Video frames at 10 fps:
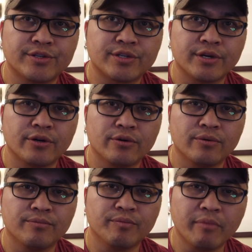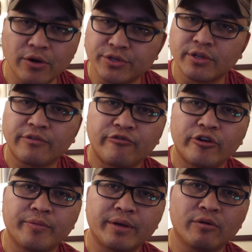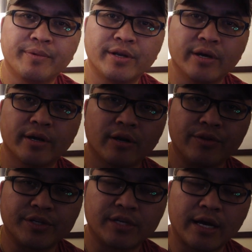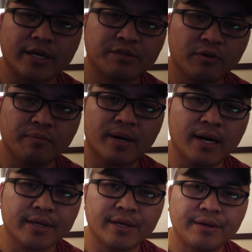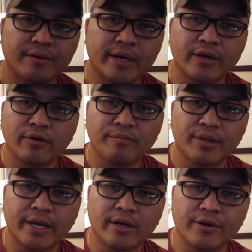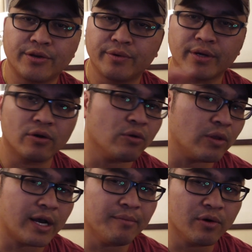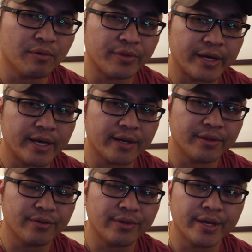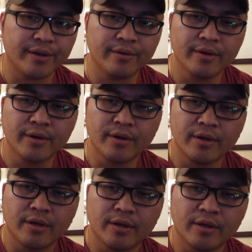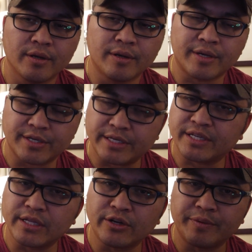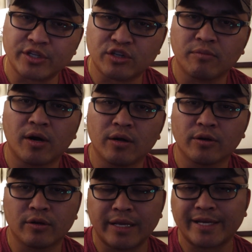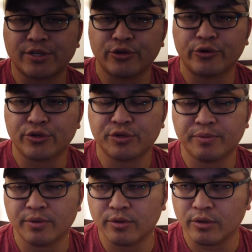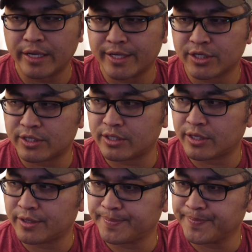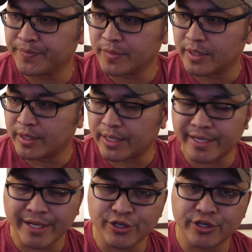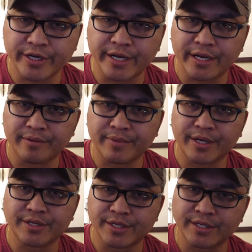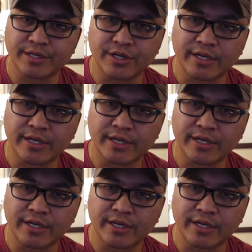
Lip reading: And so most of the filming will be done on this Osmo Pocket. I don't plan on doing a whole lot more with that, other than because it's a little bit smaller, less noticeable, less attention getting, because it's